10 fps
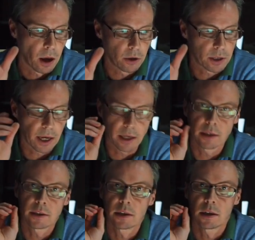
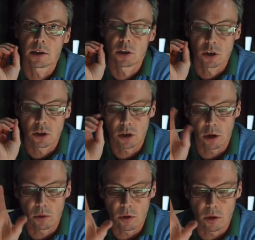Okay,
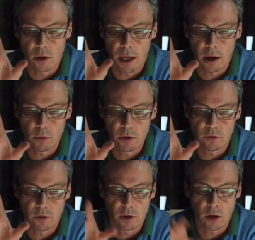so now
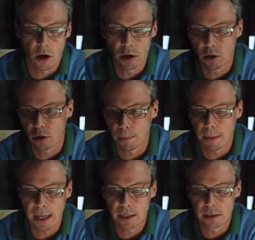we've kind of got it
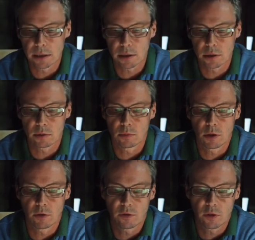balanced,
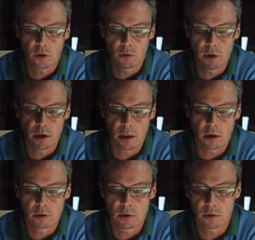we've got rid of
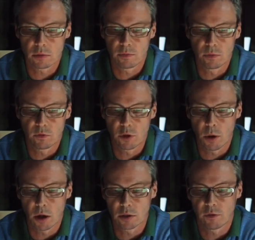those few
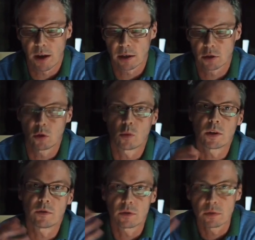artifacts, or
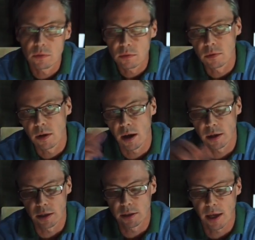we've
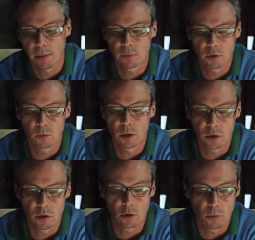had an attempt, and we
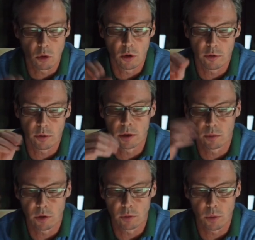could do more if
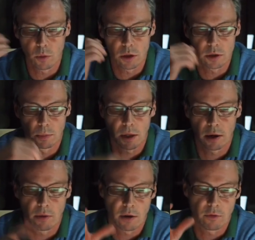we wanted to
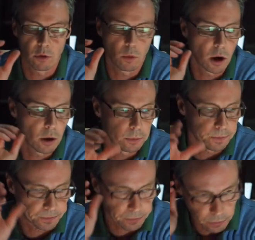play around for a while.